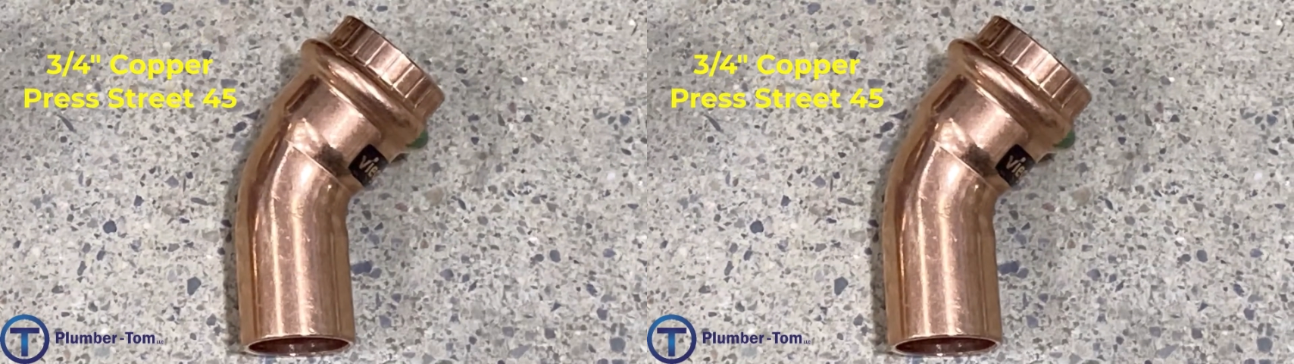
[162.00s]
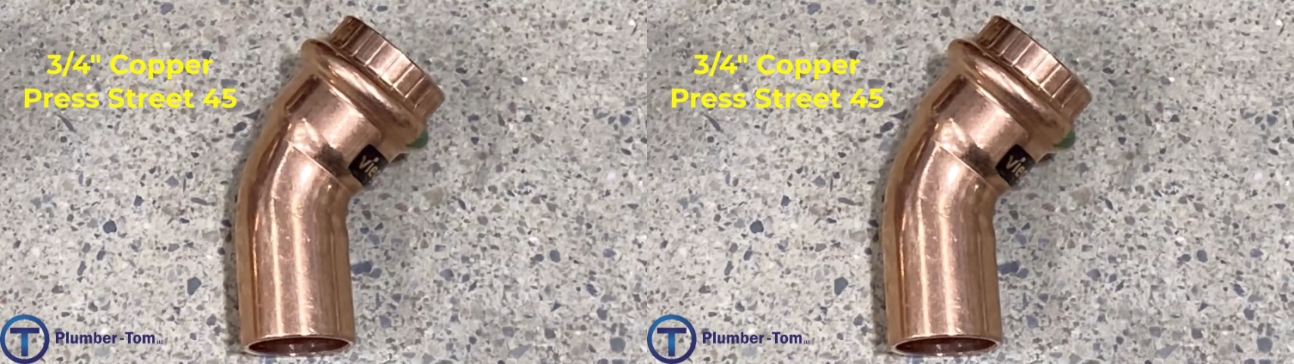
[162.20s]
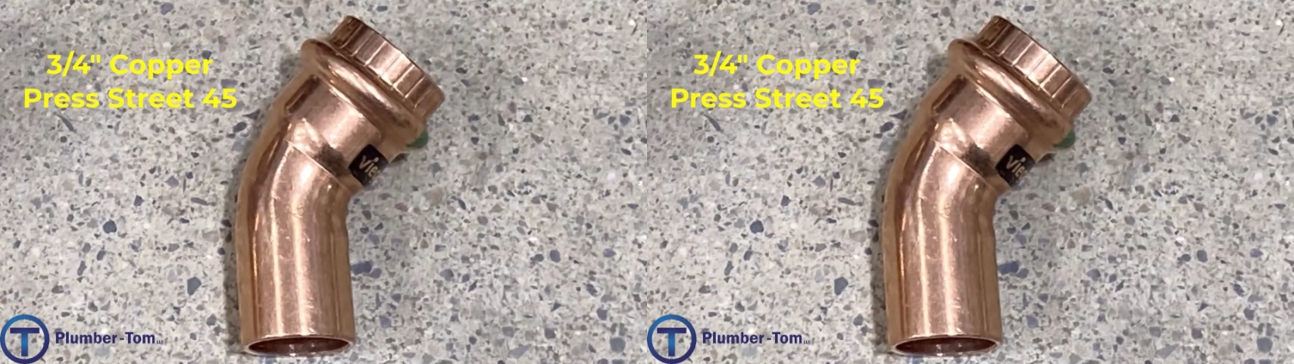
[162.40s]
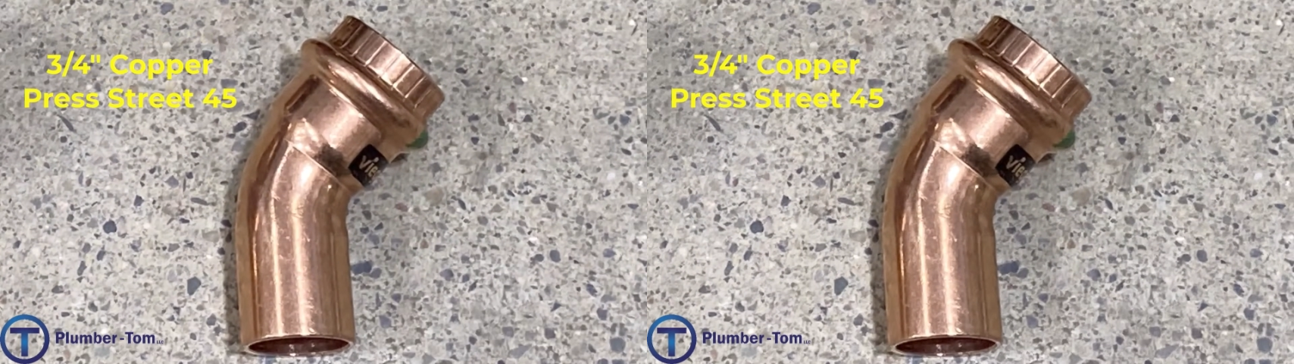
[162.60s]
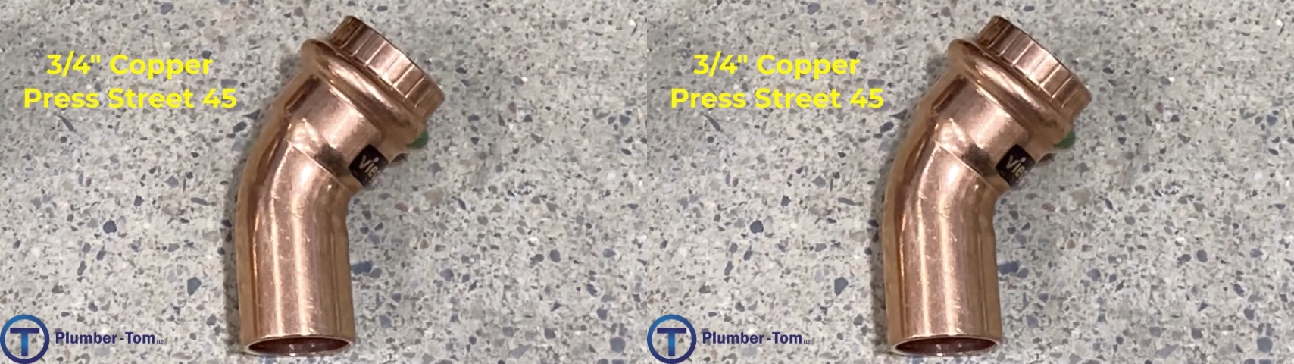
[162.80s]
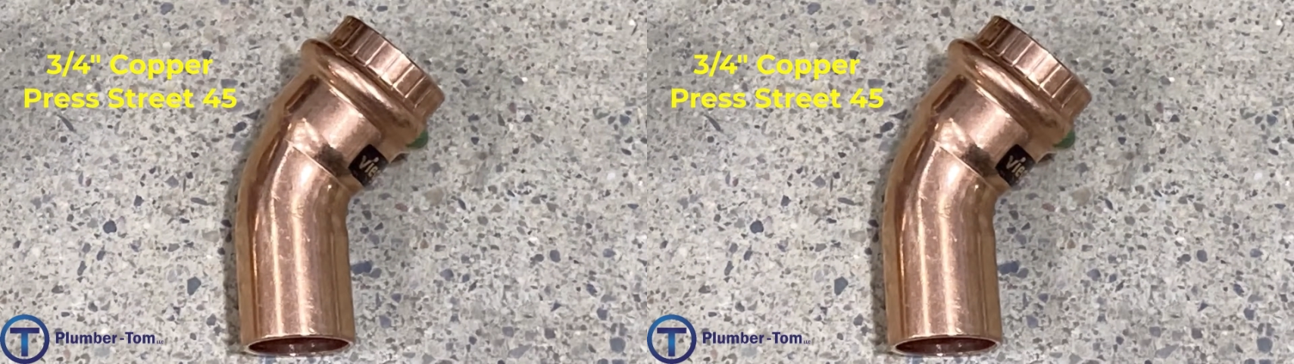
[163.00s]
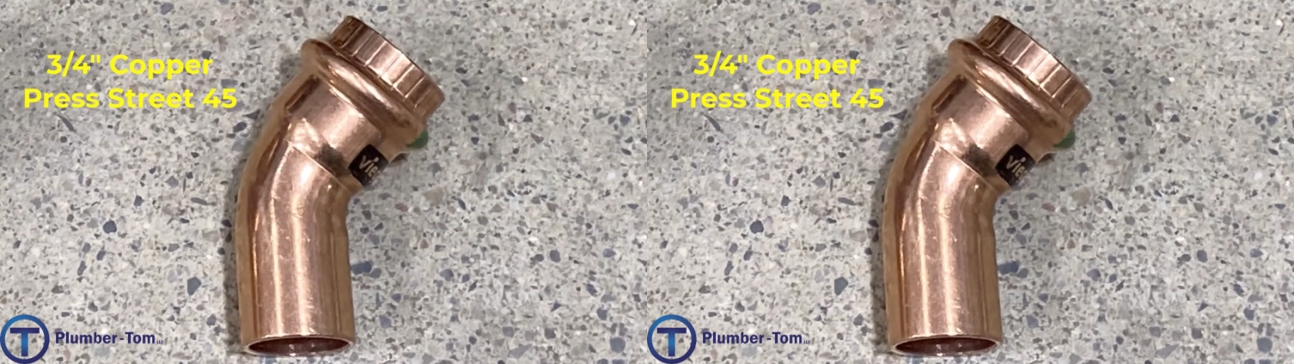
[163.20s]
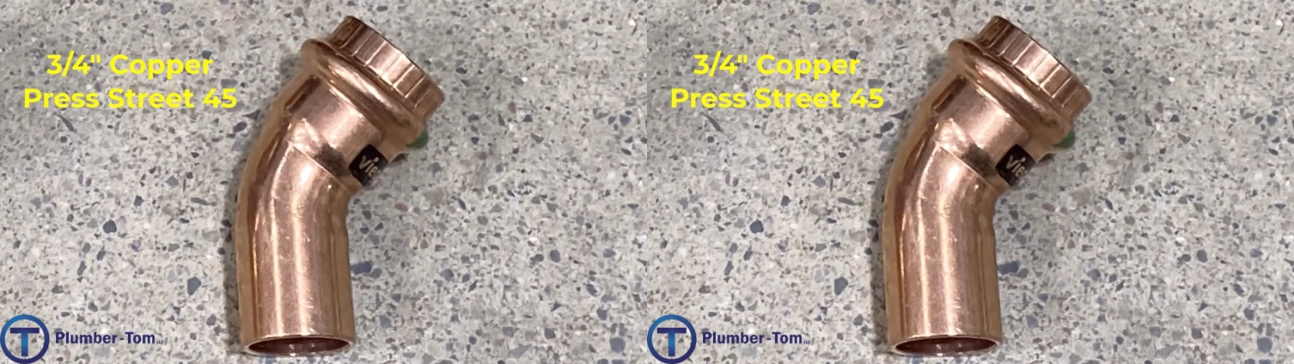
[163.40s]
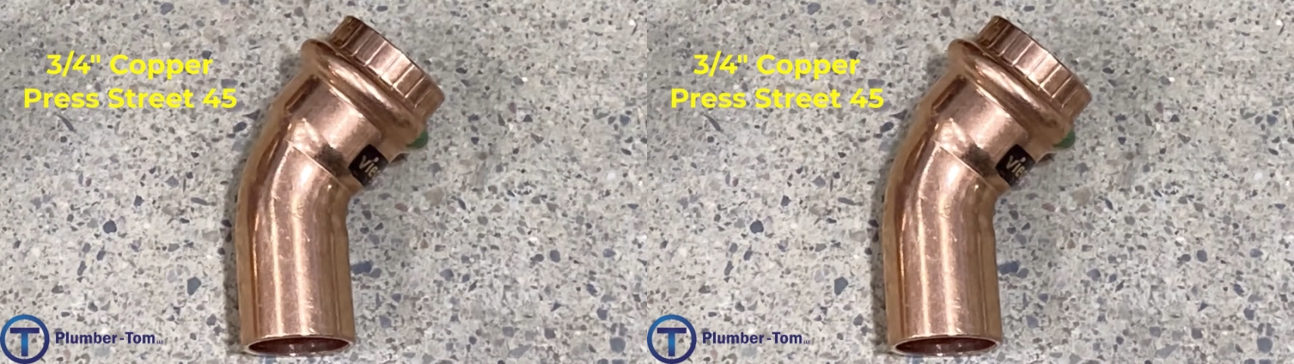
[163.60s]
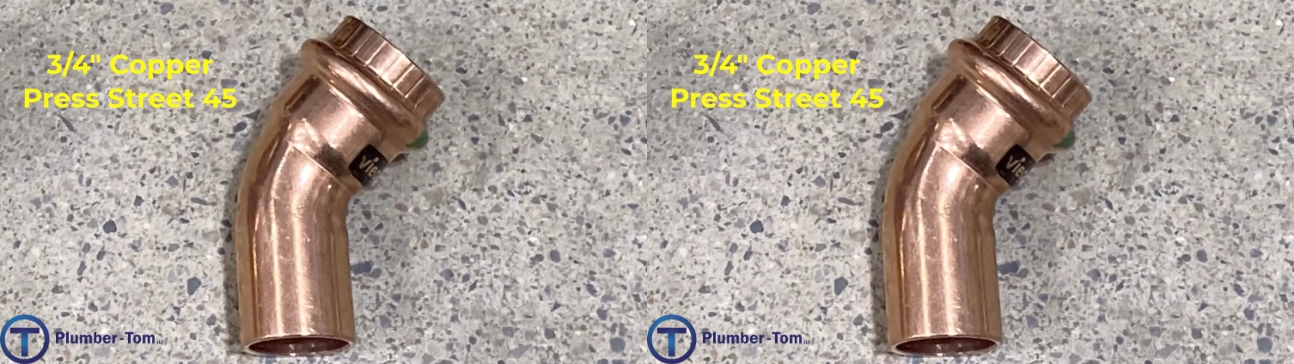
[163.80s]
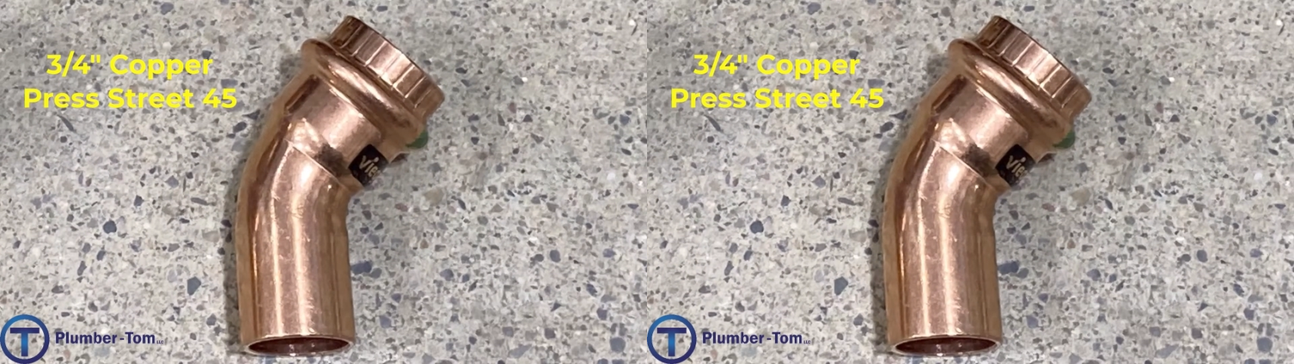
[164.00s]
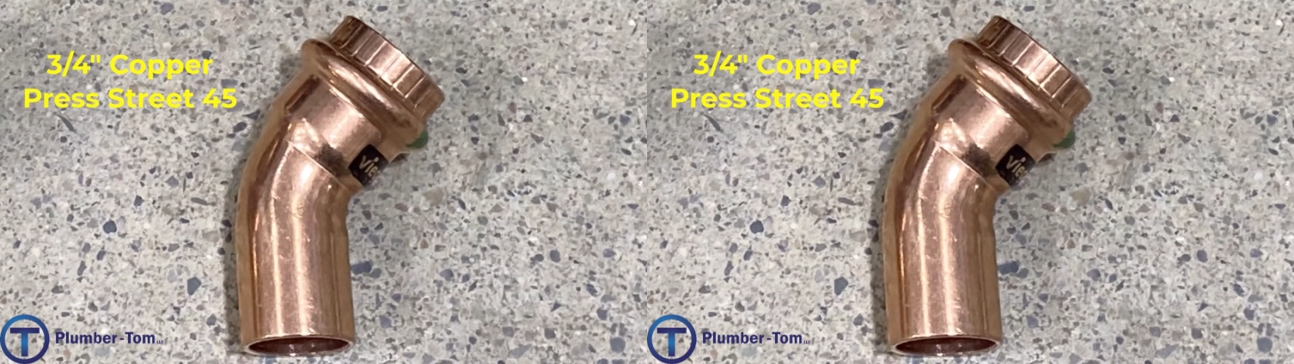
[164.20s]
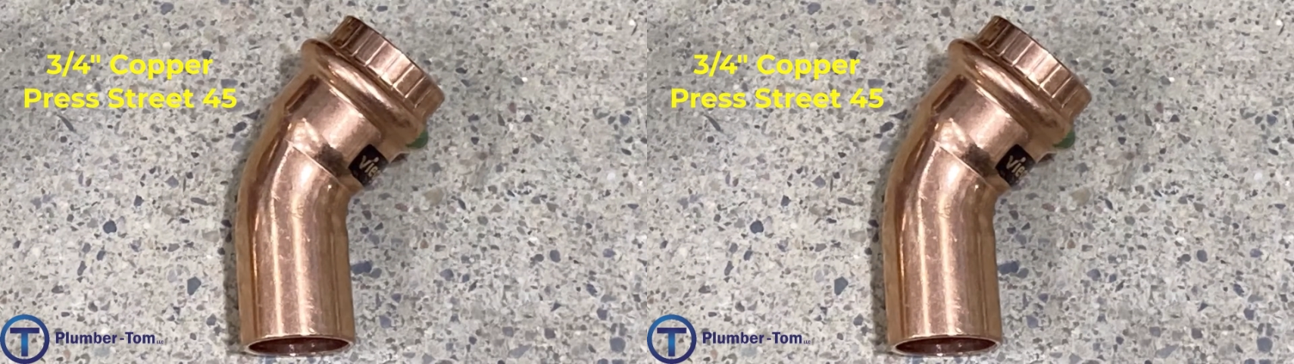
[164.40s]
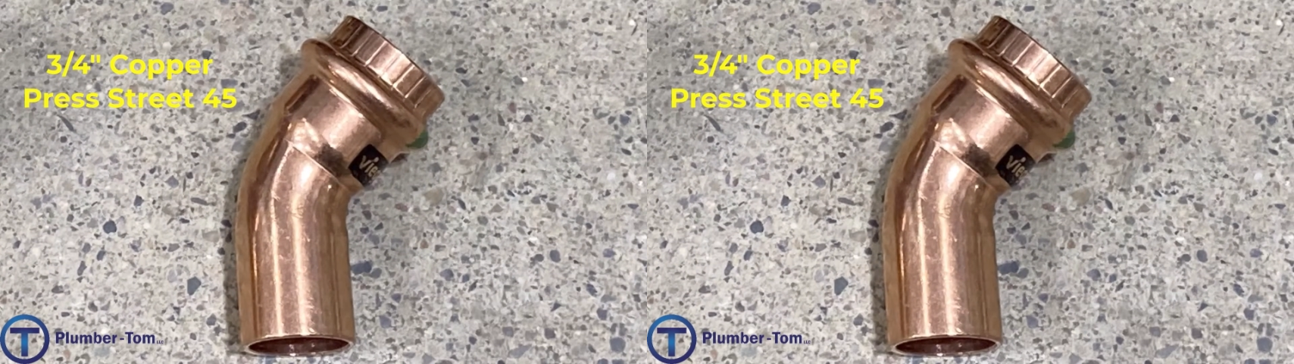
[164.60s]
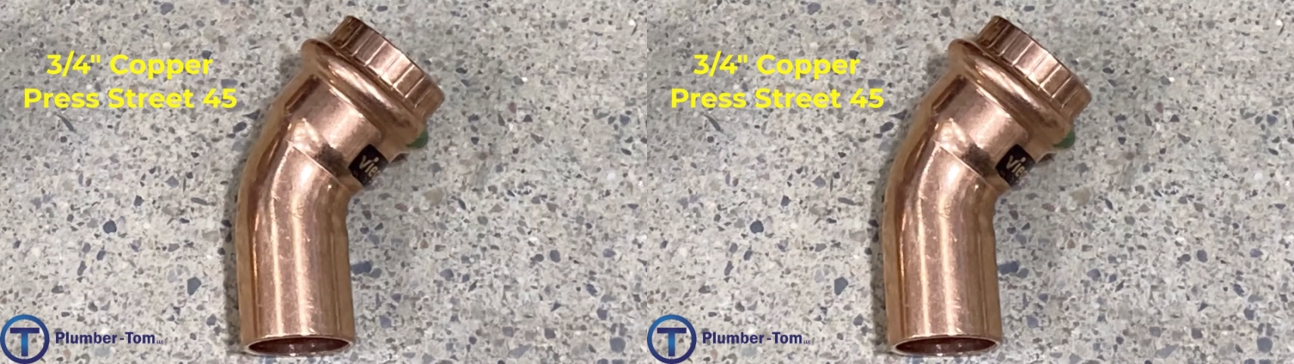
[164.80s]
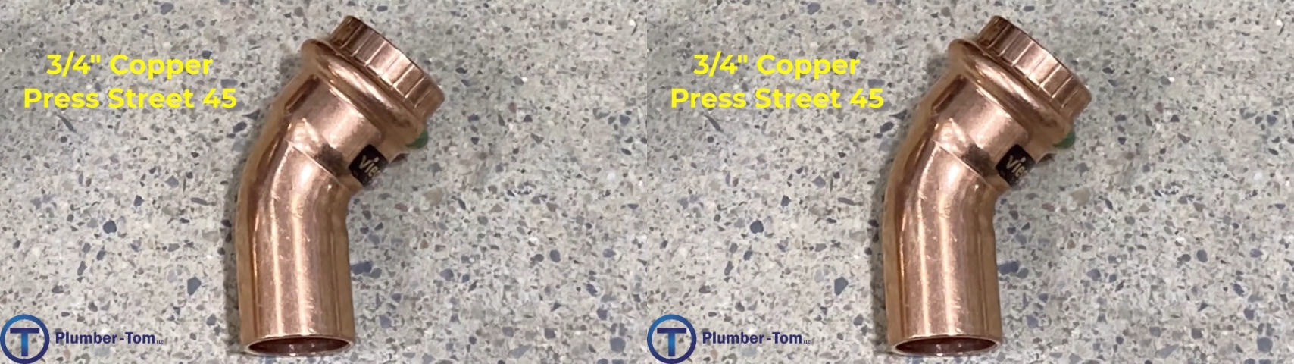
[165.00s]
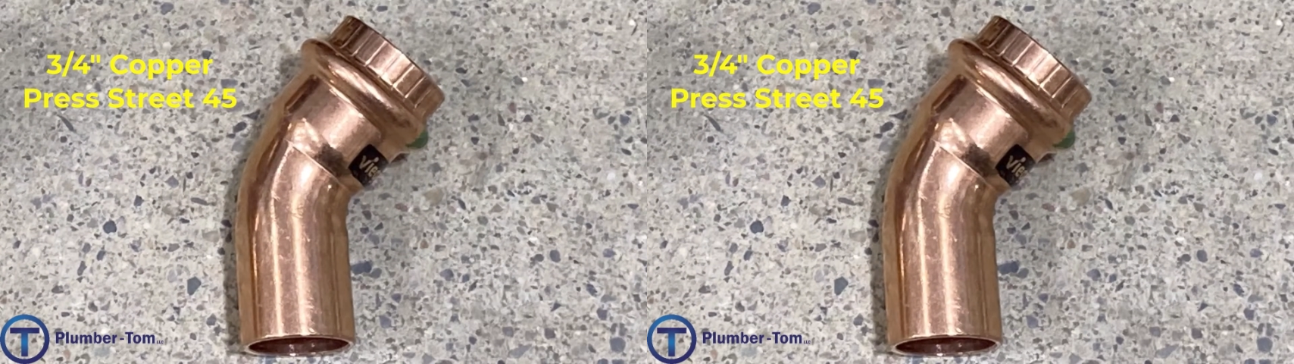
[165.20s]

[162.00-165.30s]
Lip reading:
No face is visible, so there are no lips to read.